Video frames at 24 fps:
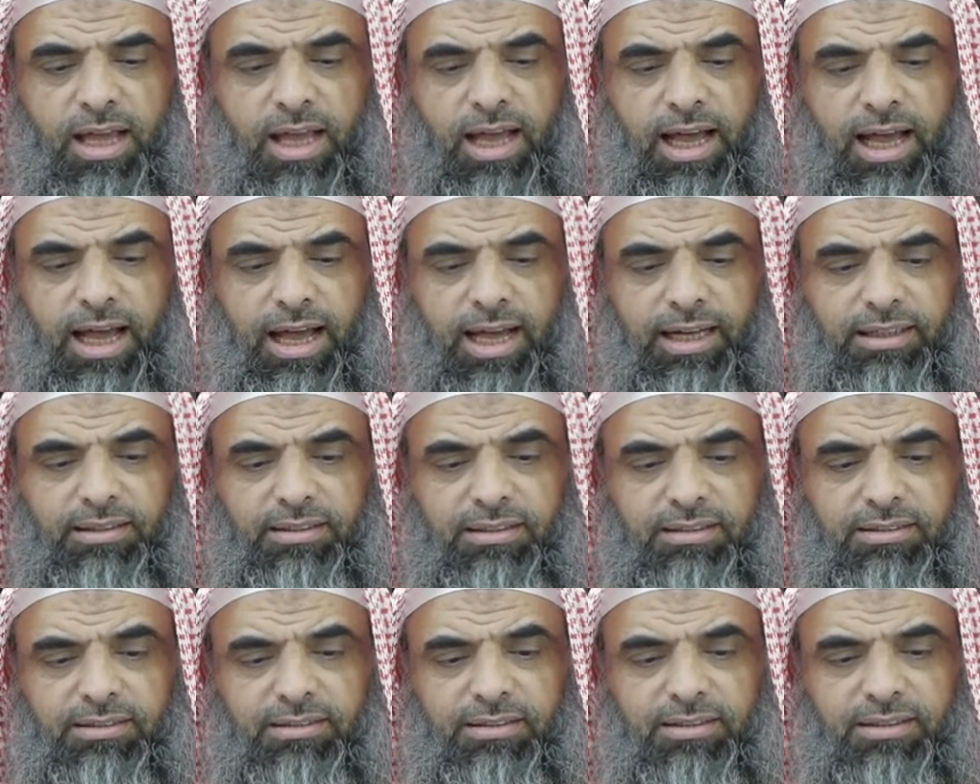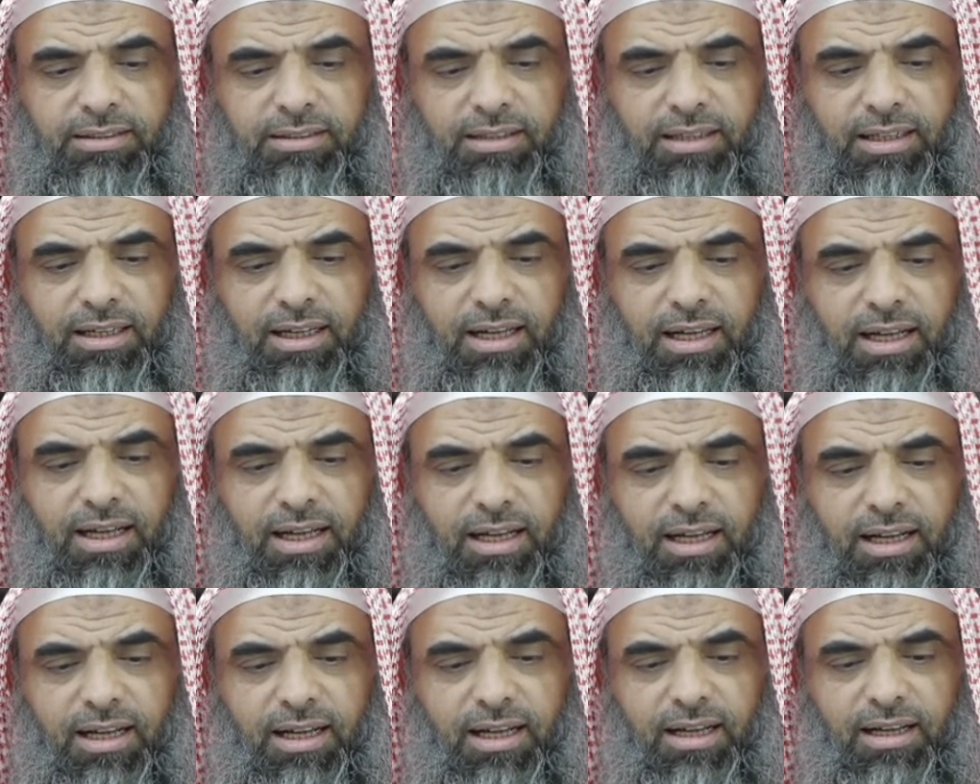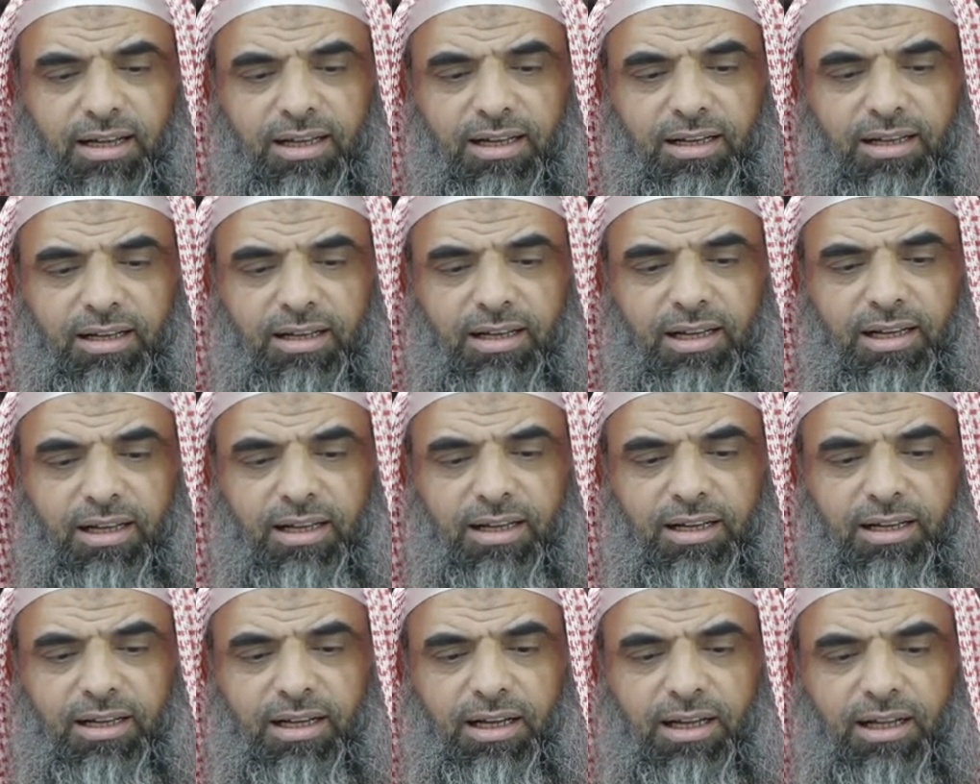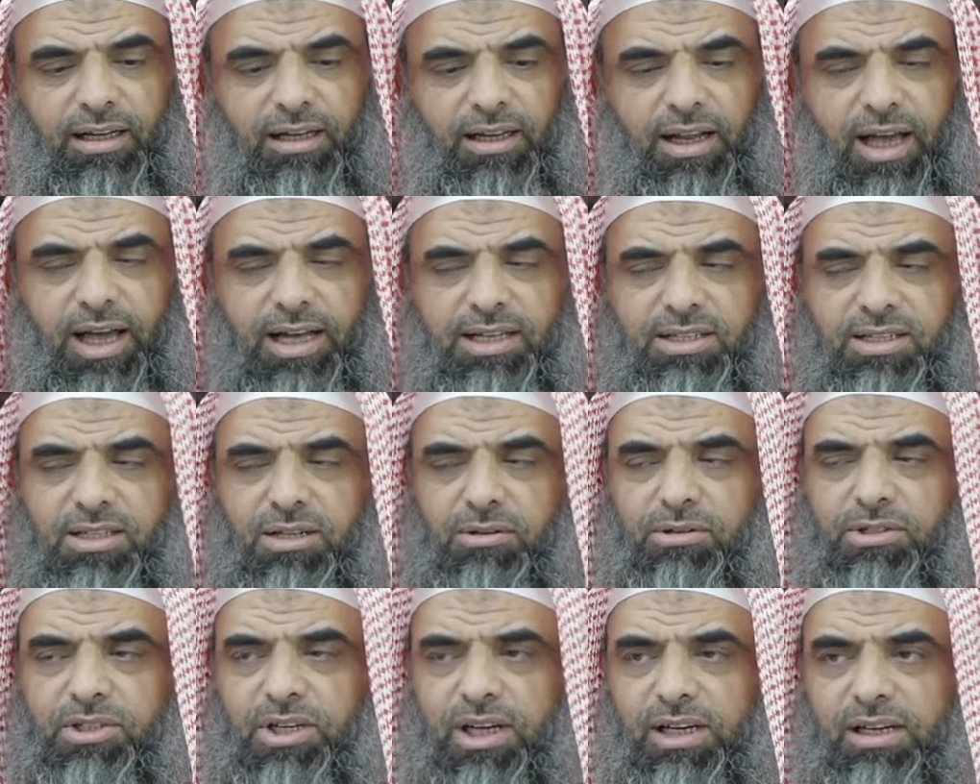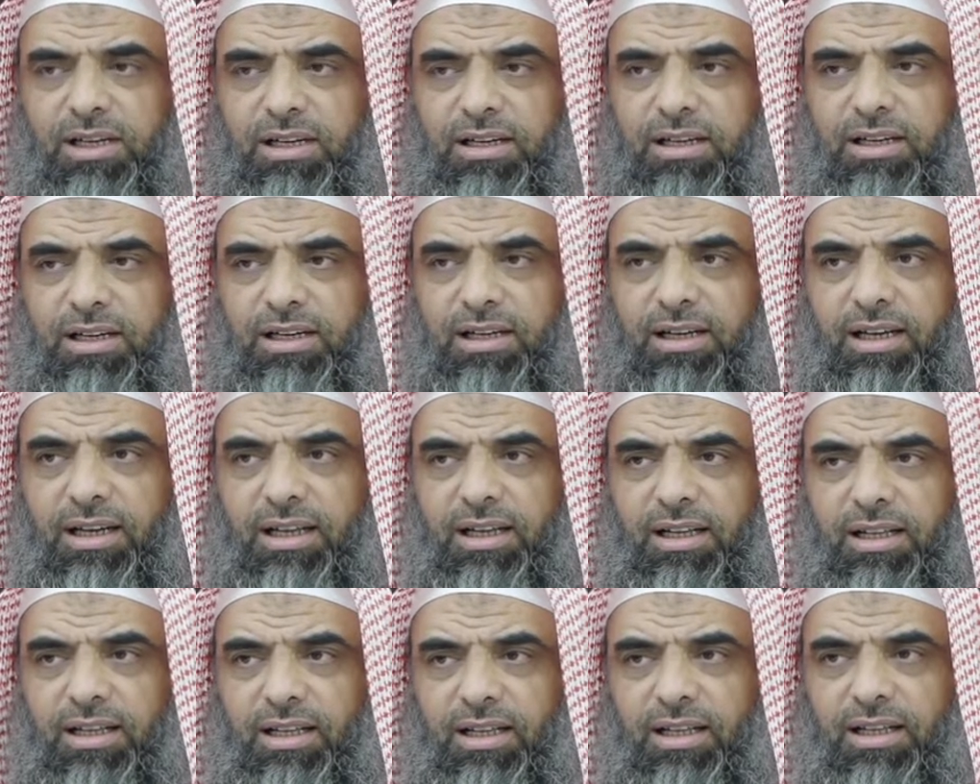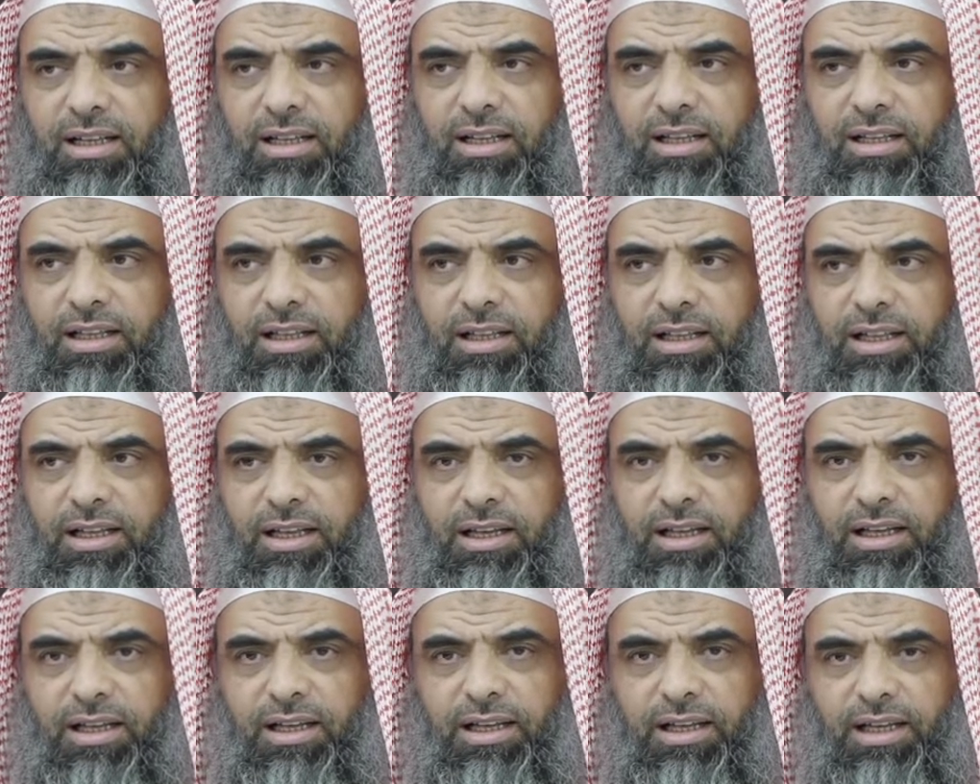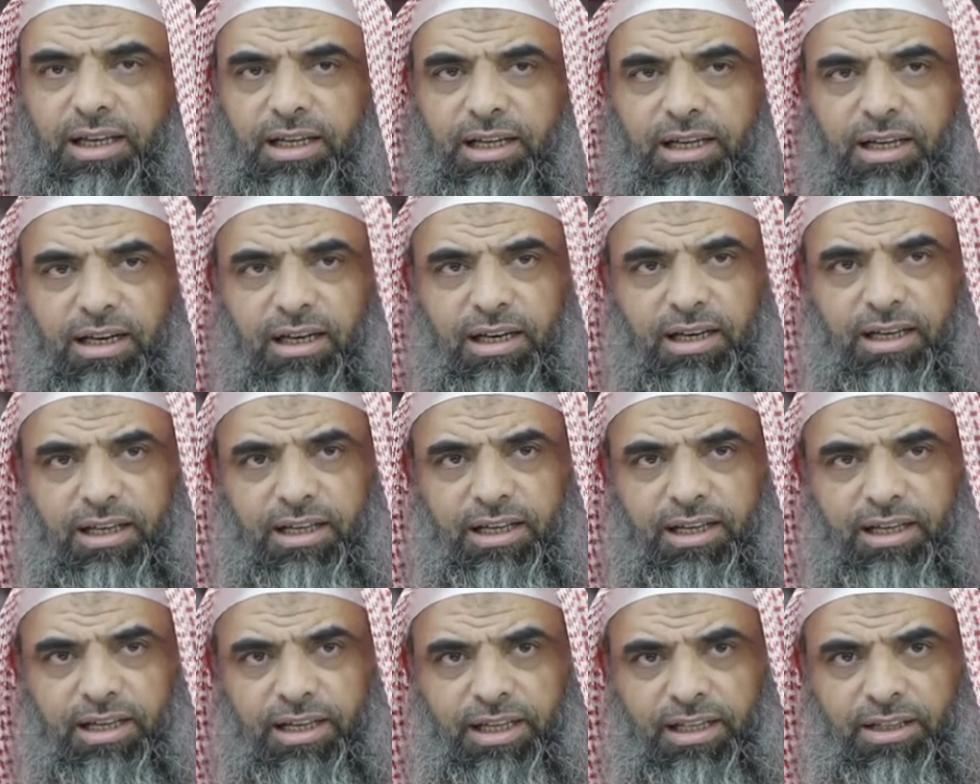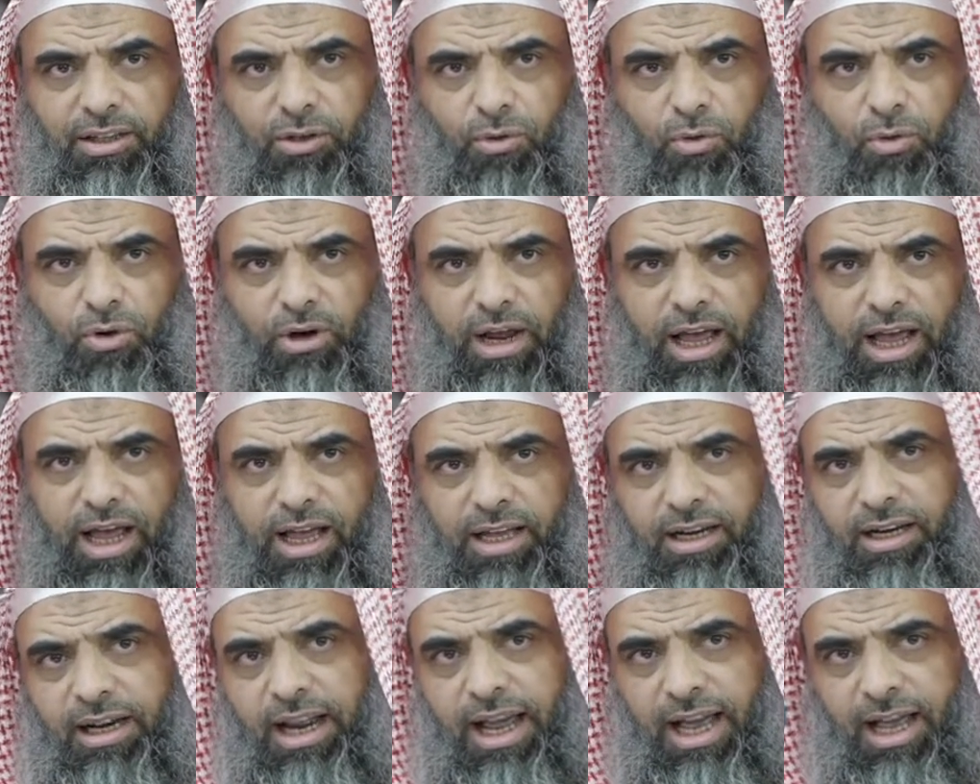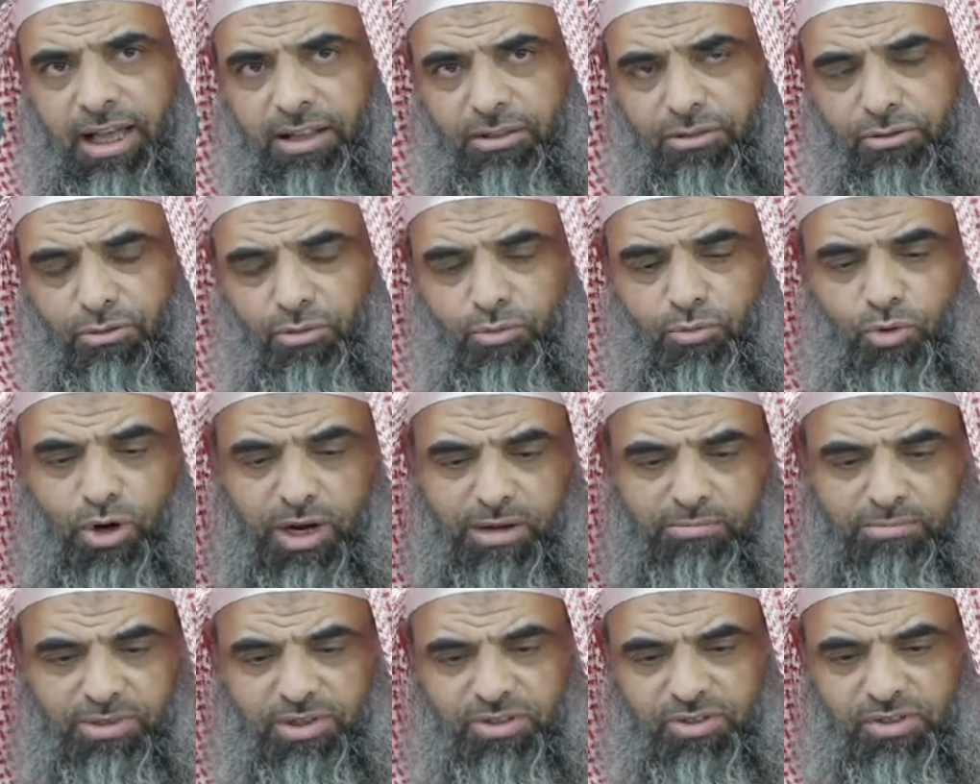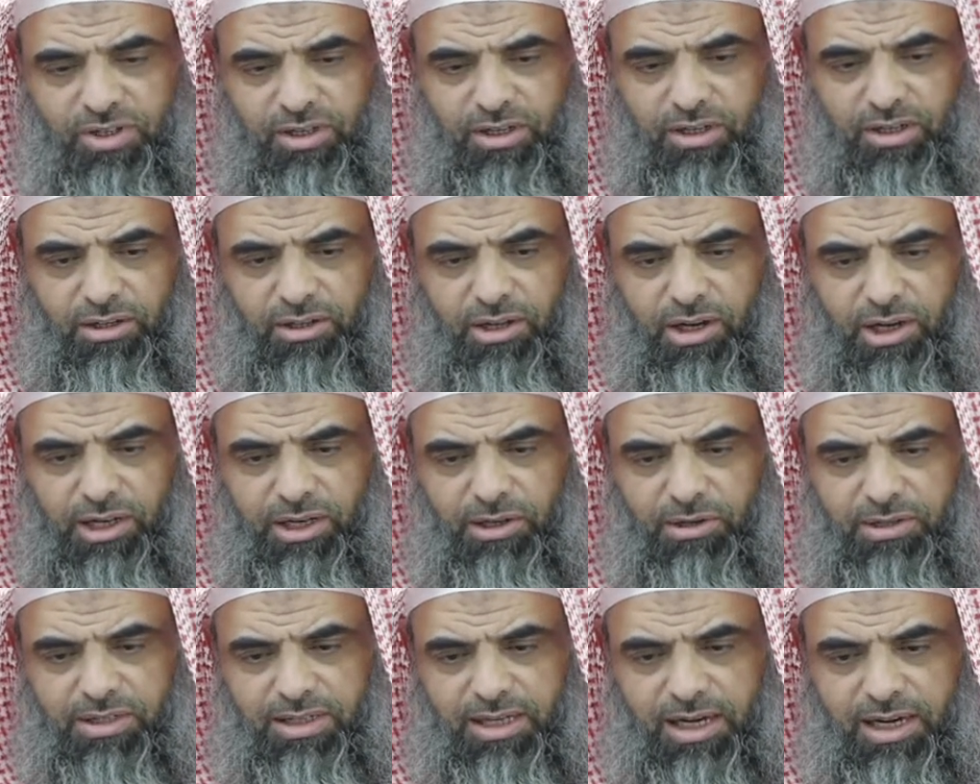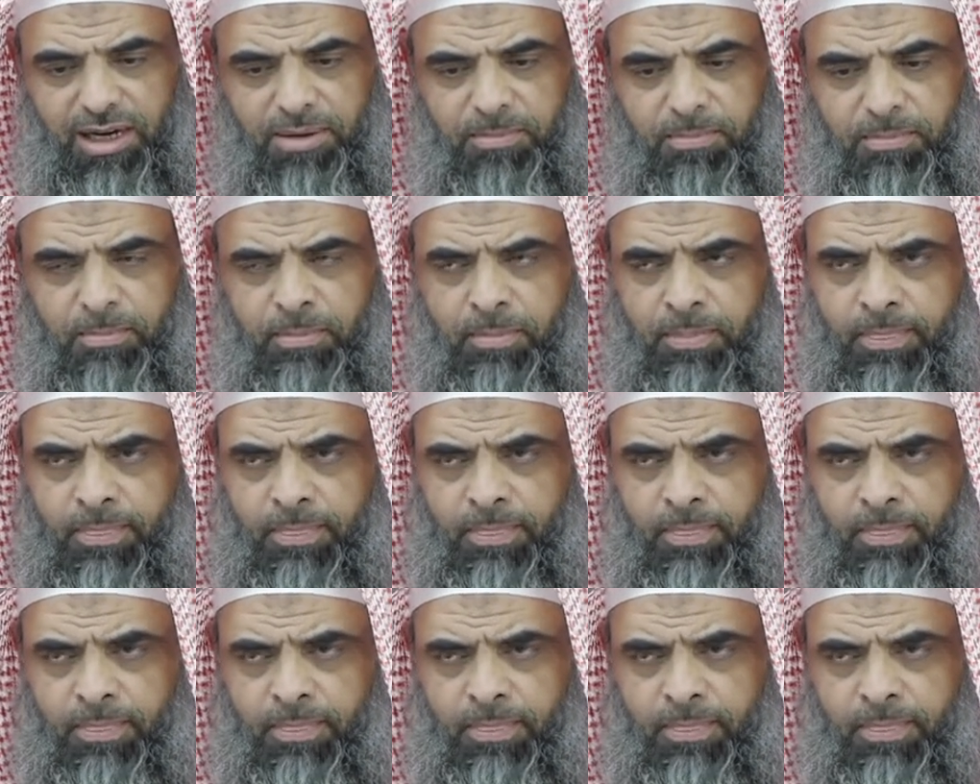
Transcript: And uh, Allah Azza wa Jal, uh, in a in the Quran and through Muhammad sallallahu alaihi wasallam